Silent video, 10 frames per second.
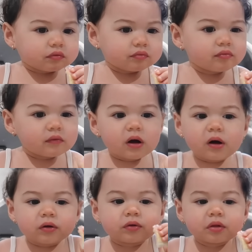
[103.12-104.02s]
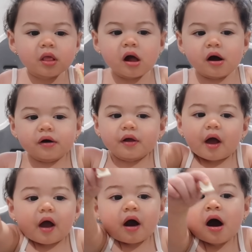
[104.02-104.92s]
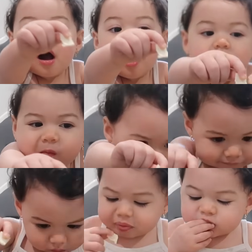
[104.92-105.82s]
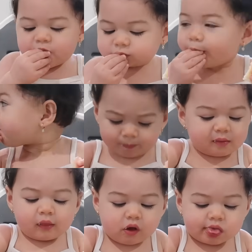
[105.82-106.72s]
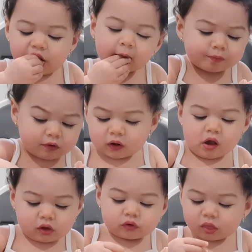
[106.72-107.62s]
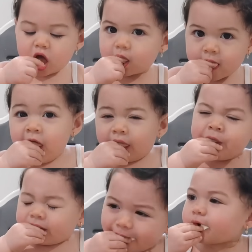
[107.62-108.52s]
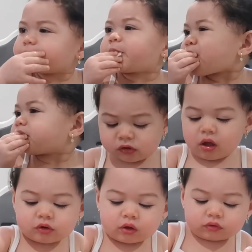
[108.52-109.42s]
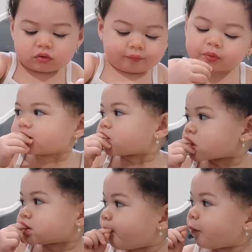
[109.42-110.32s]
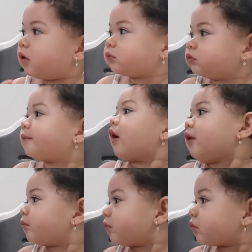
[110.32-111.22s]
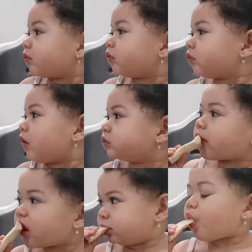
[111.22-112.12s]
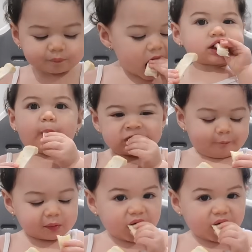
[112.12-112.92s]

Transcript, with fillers: Yummy. Well, my friends don't care about everything as long as you got a story to bring. We'll take you